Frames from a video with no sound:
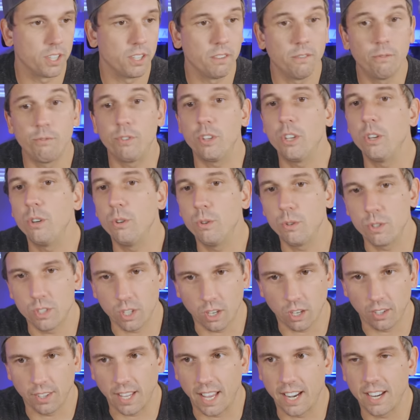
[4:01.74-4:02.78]
and the views
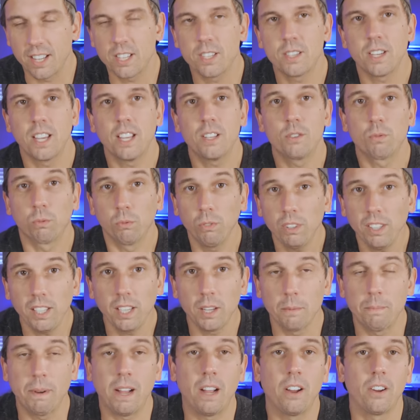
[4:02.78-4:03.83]
and all that. It's
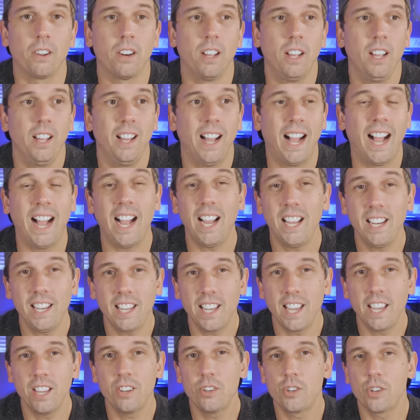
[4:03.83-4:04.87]
really about
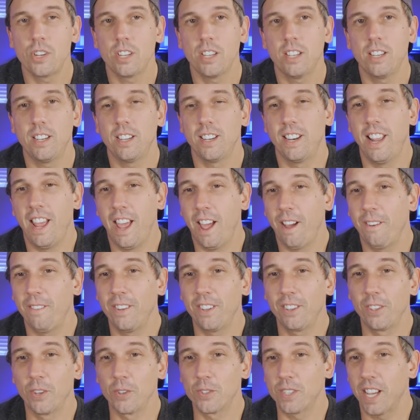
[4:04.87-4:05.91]
ideation and
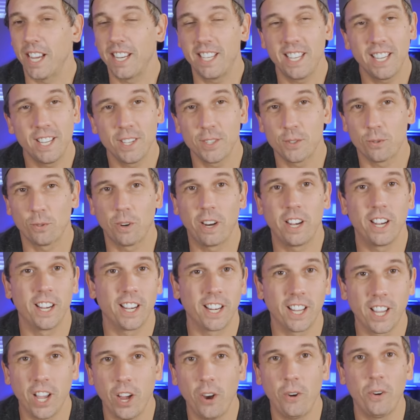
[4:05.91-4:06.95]
having those ideas ready
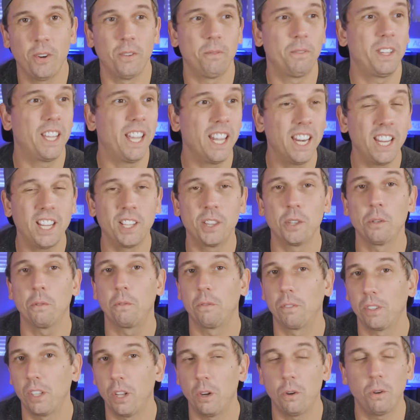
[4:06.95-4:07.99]
to go and getting in the
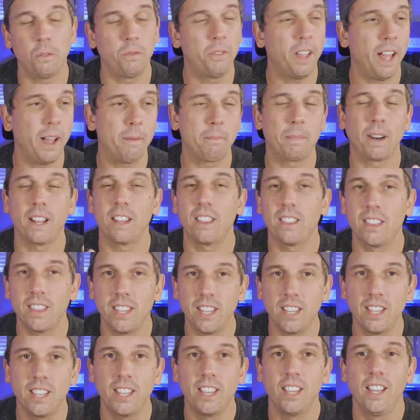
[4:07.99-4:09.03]
flow of that. But I
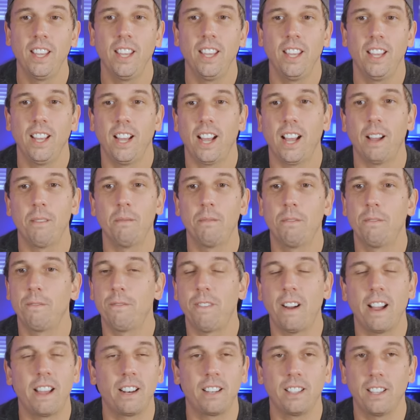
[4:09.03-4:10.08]
think I'm
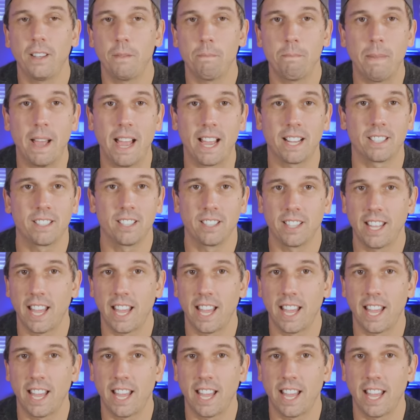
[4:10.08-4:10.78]
finally back to